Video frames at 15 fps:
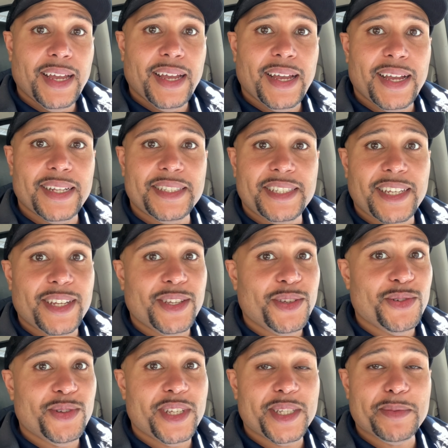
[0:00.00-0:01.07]
I tell
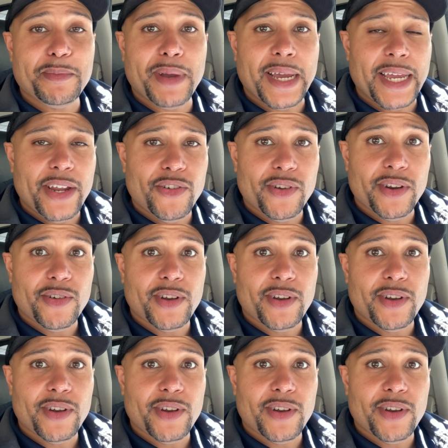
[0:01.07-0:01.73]
you, this migrant